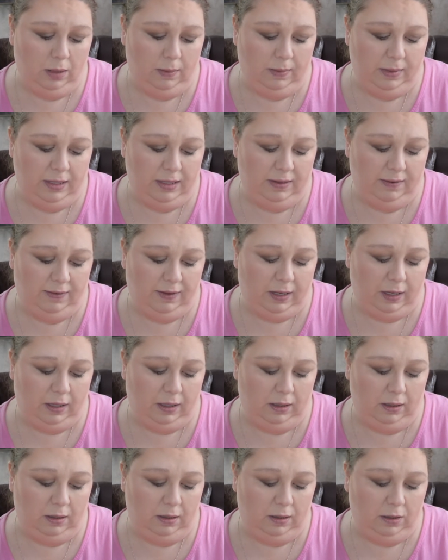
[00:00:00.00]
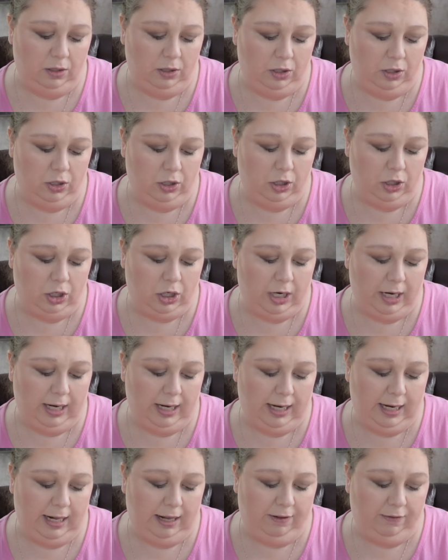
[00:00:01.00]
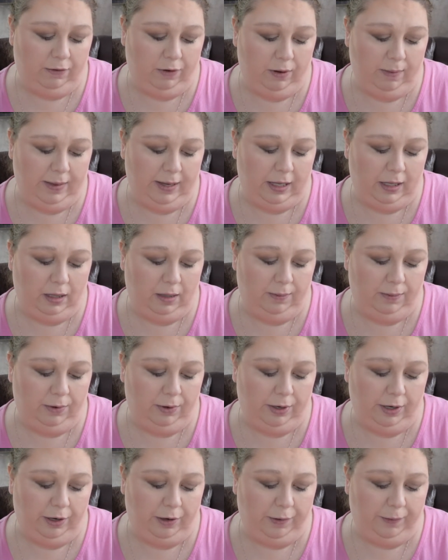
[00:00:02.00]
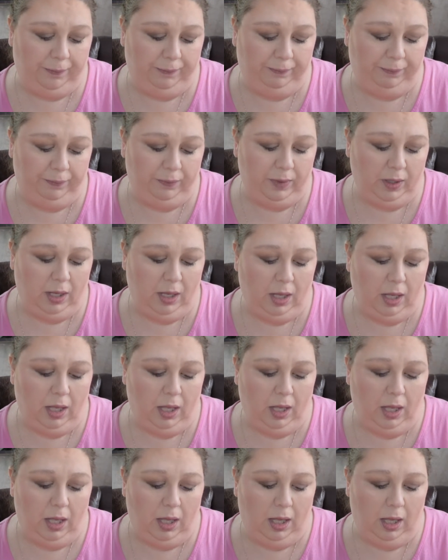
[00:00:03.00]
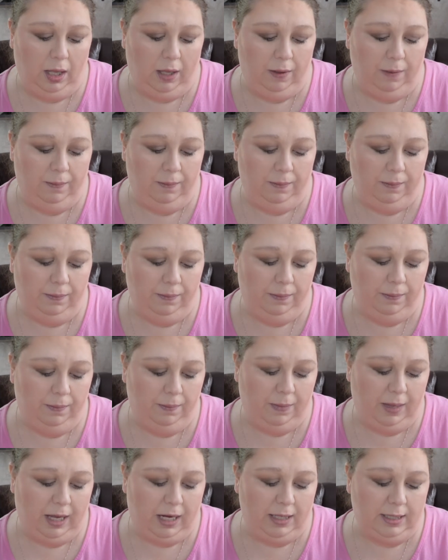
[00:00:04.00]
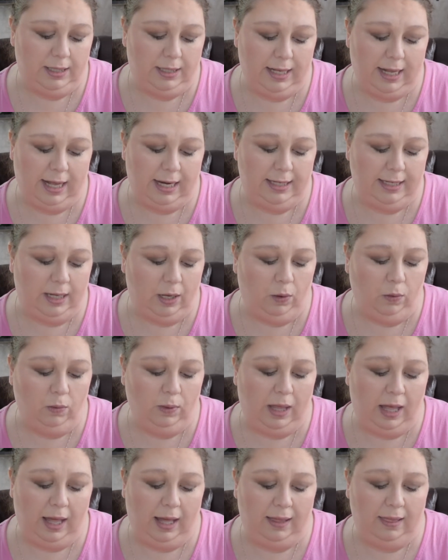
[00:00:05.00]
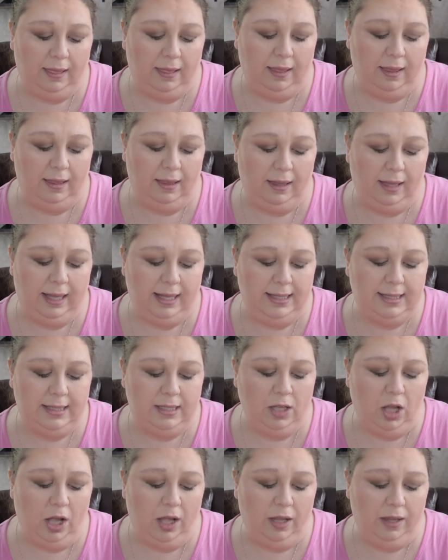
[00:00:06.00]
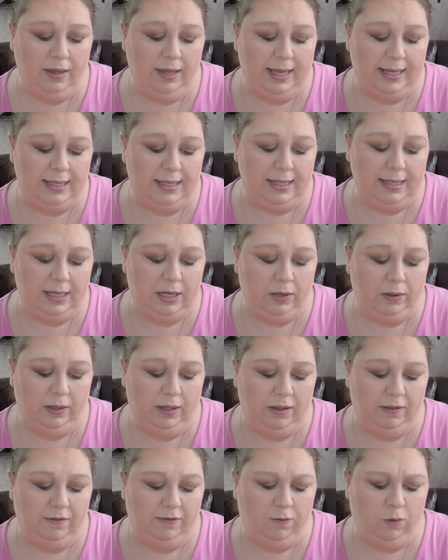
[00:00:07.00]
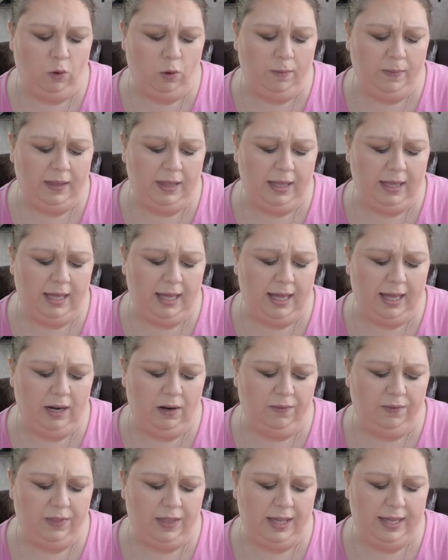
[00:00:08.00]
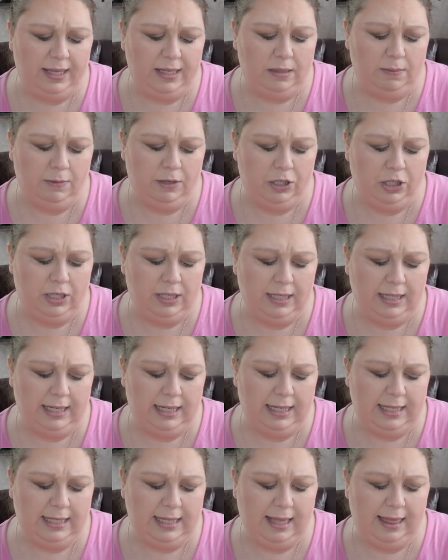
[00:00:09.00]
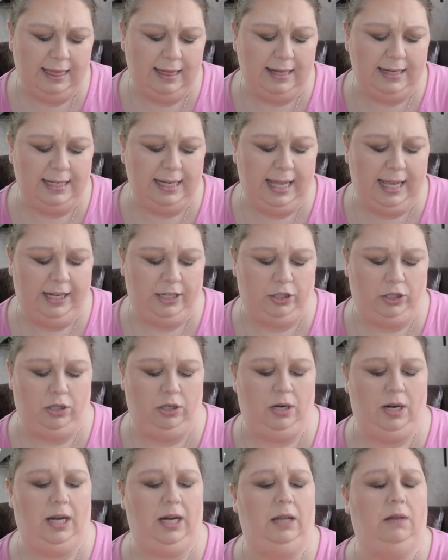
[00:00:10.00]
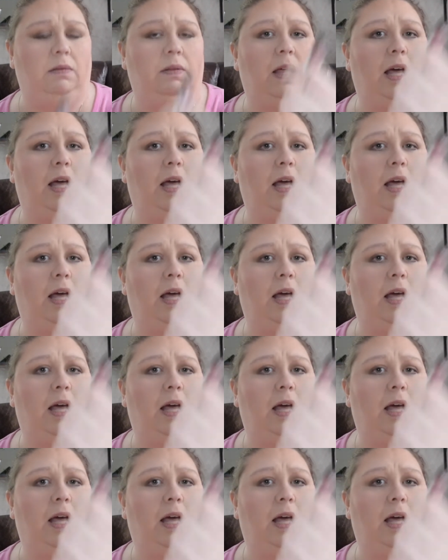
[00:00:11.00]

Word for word: Let me see if I can straighten it out for you, make it look prettier. Um, I just, I don't like, it's not necessarily the formula, I don't think, as much as it is the texture I don't